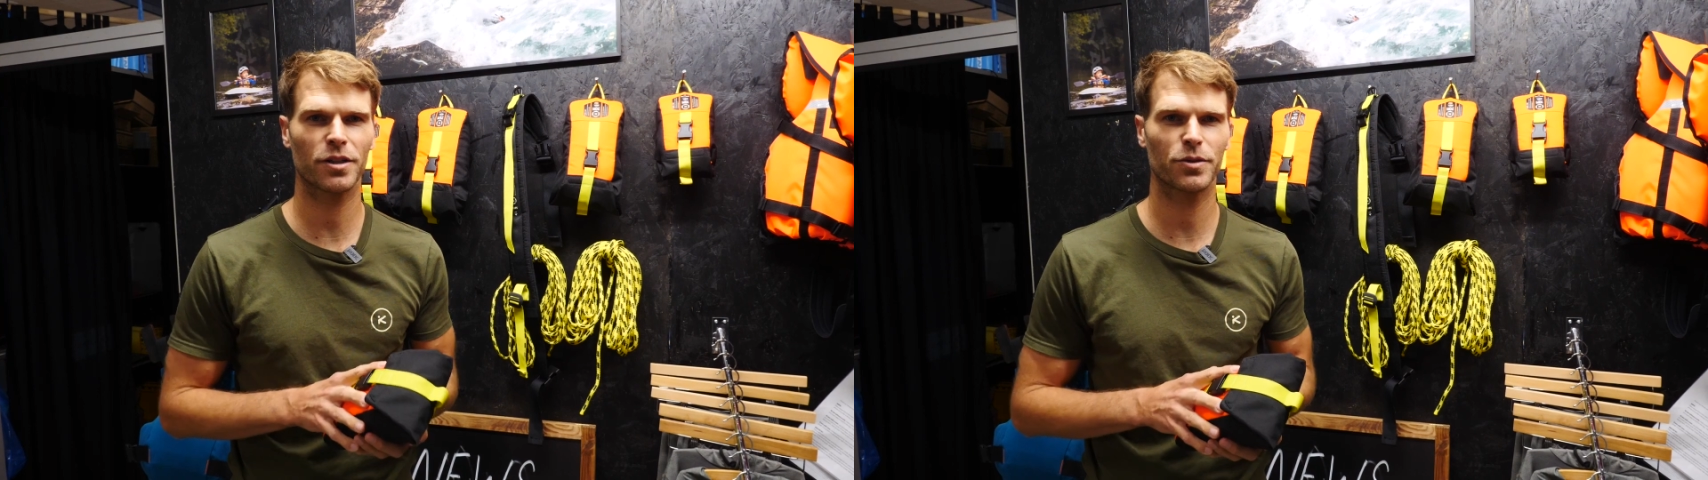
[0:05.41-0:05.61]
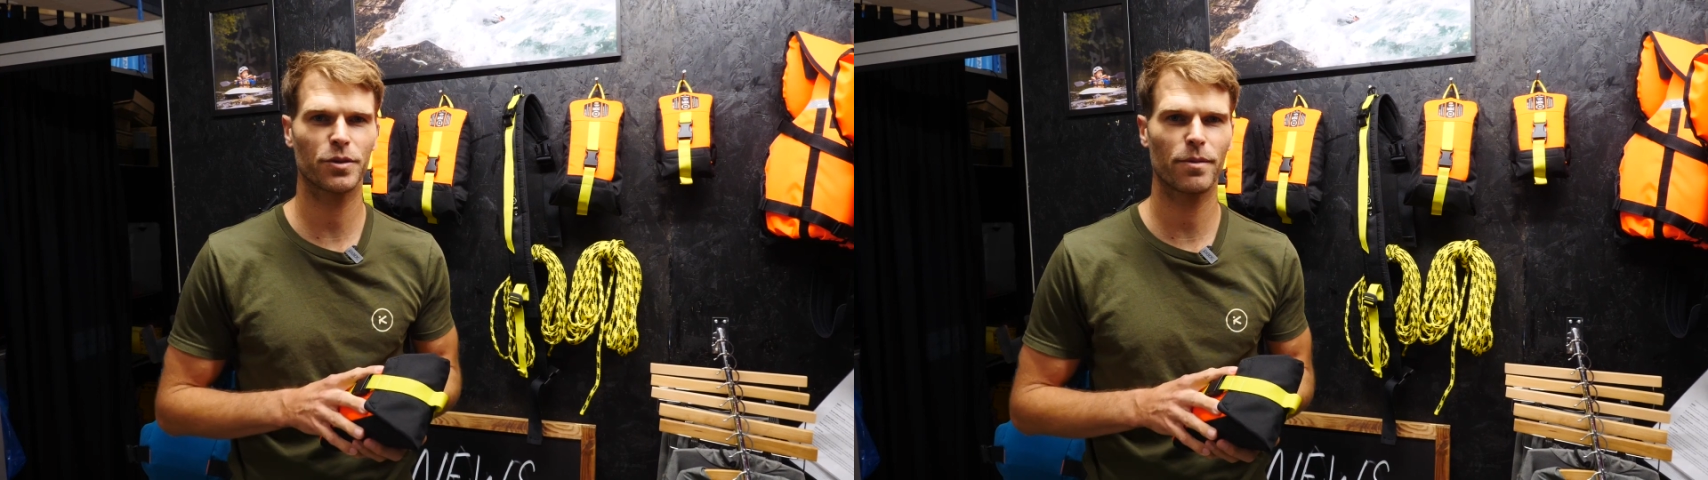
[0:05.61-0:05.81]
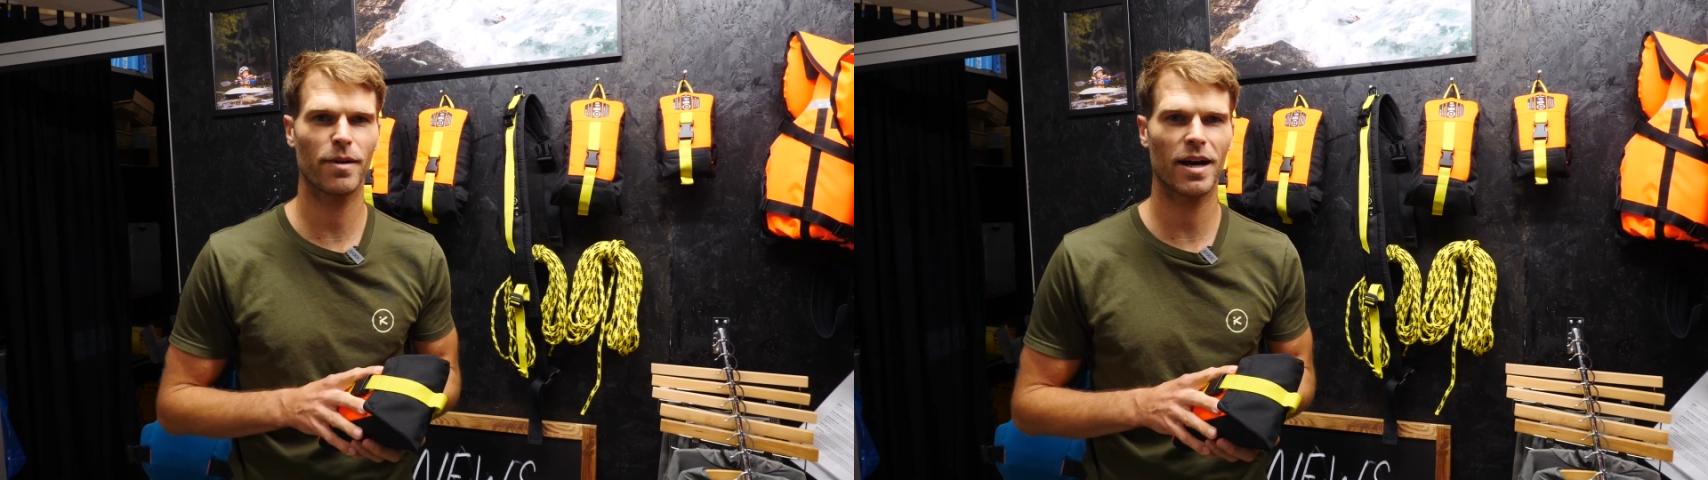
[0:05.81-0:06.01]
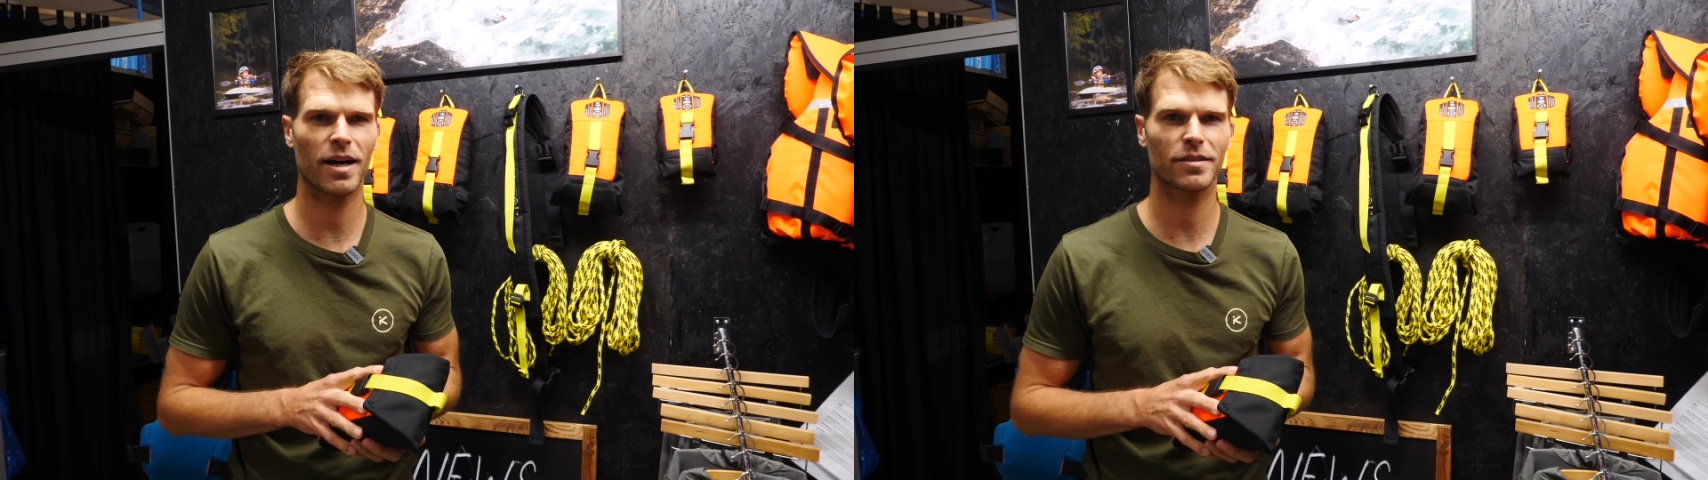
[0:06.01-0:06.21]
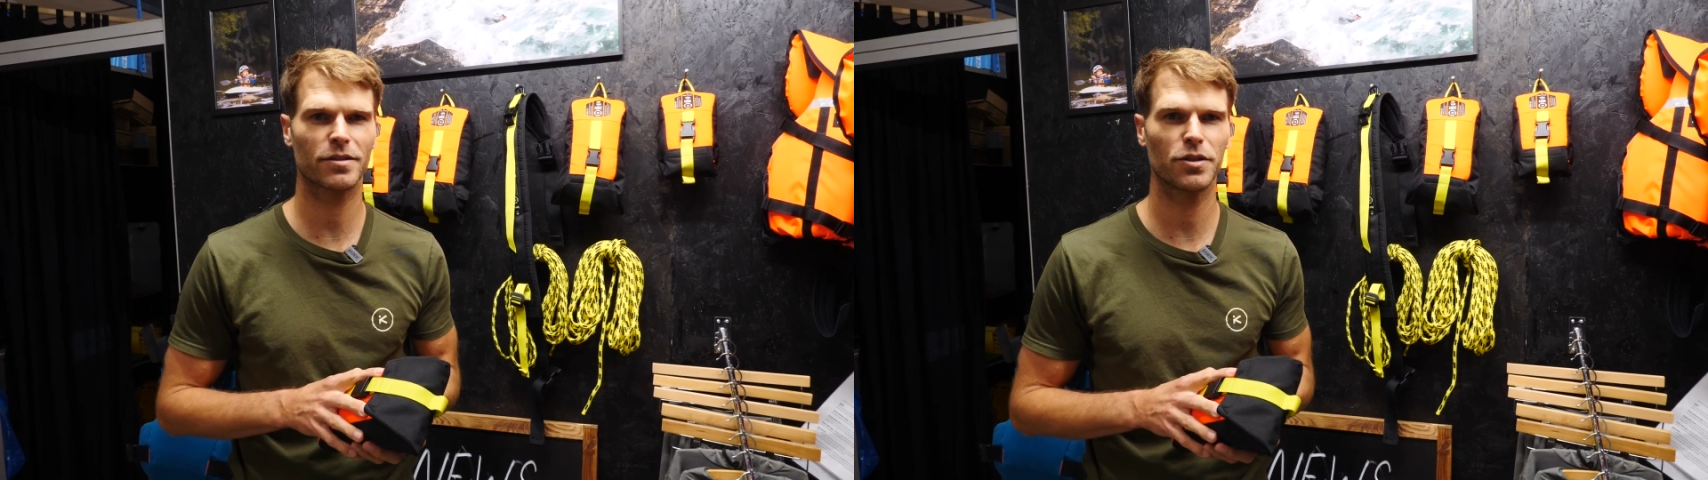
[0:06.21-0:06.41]
to you
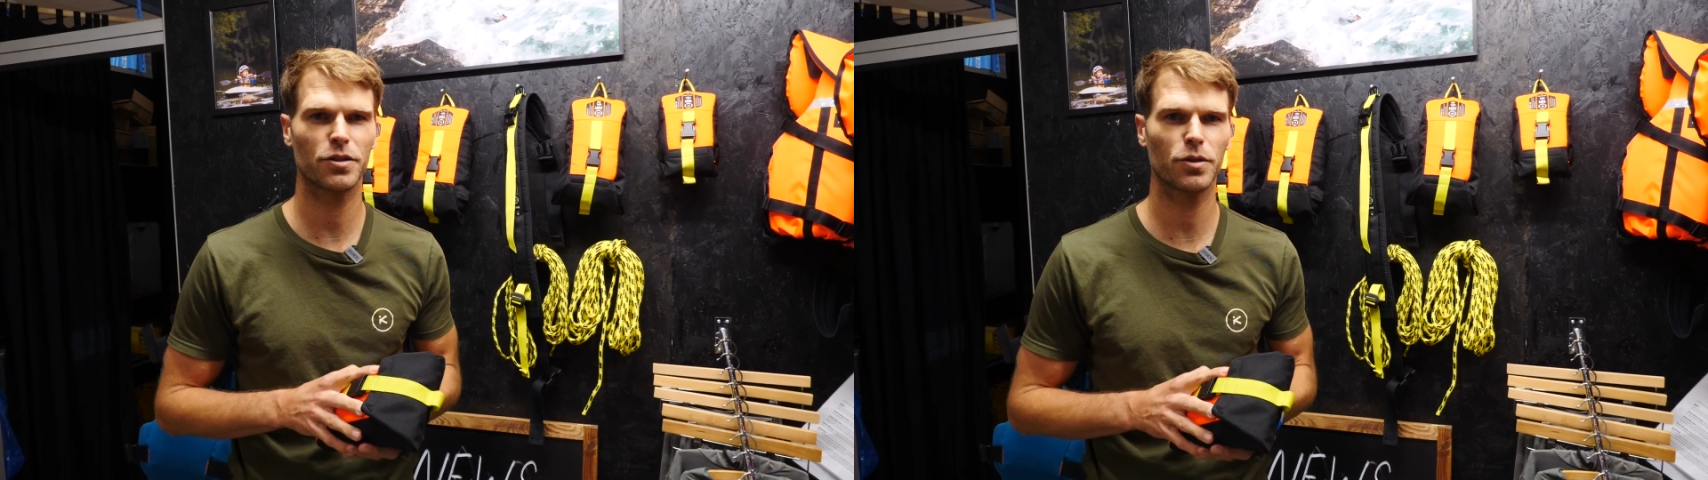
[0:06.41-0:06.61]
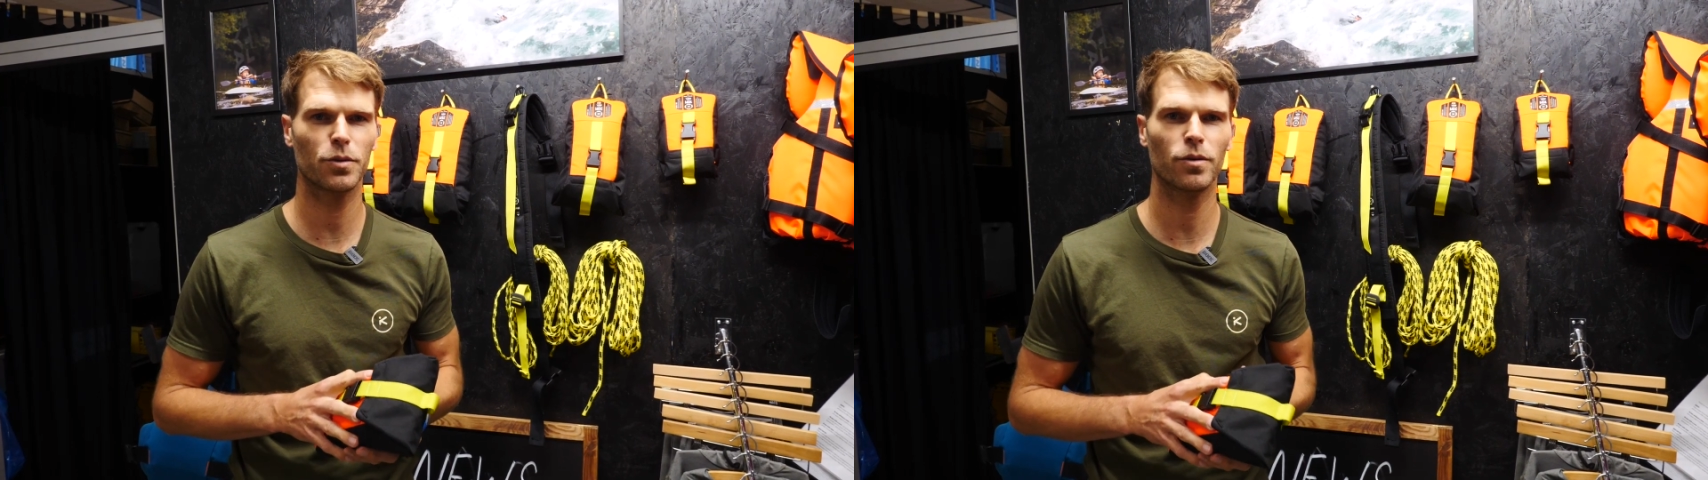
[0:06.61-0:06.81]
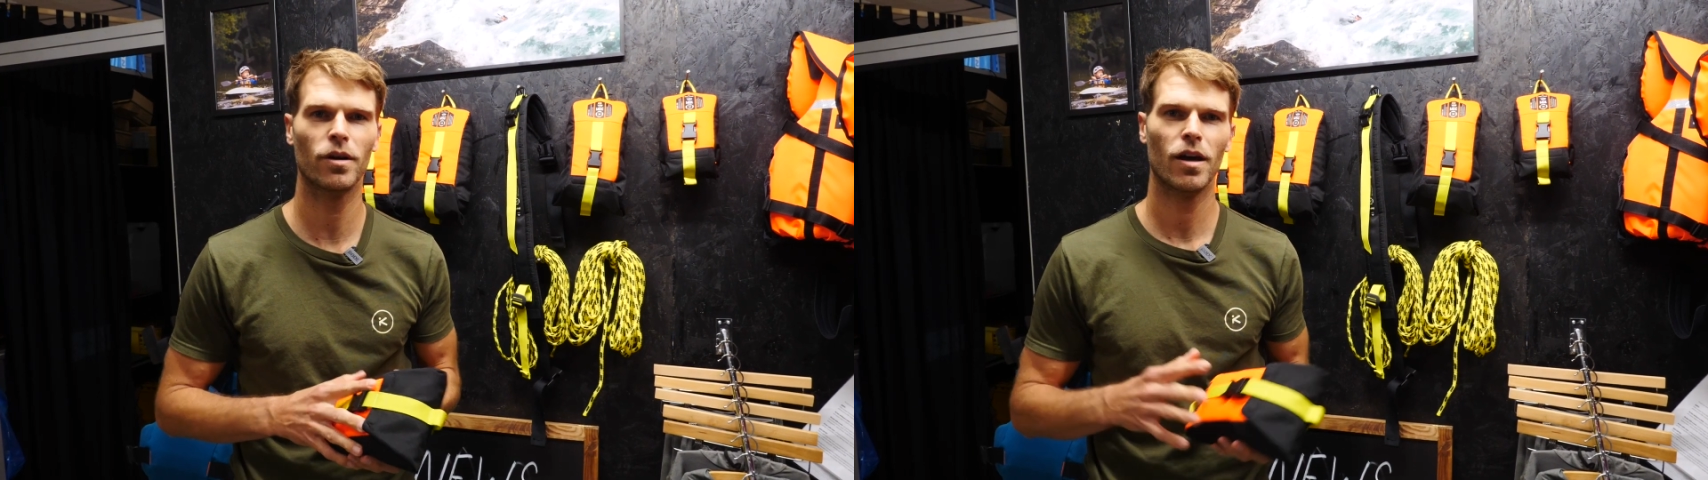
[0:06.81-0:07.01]
about the new